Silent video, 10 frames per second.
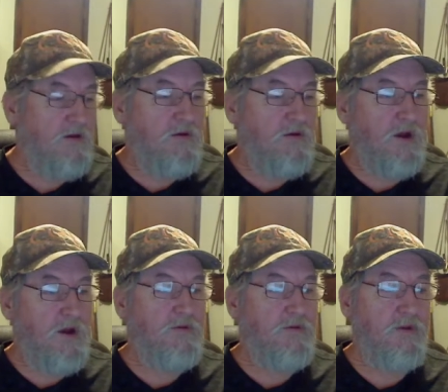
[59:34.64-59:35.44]
Wife
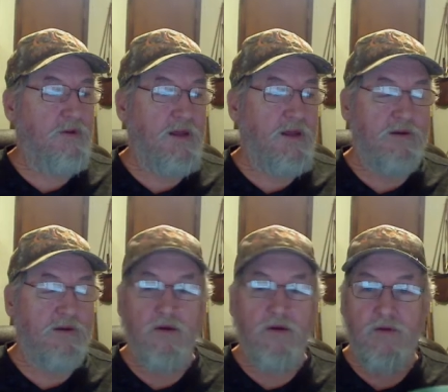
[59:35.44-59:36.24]
should be making
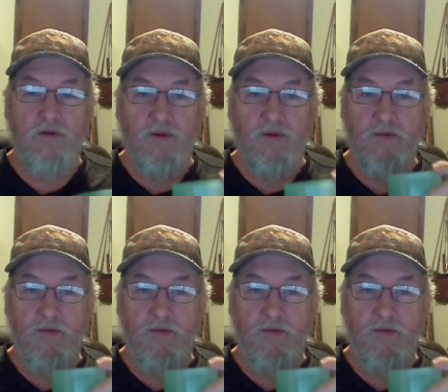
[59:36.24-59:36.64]
dinner sometime.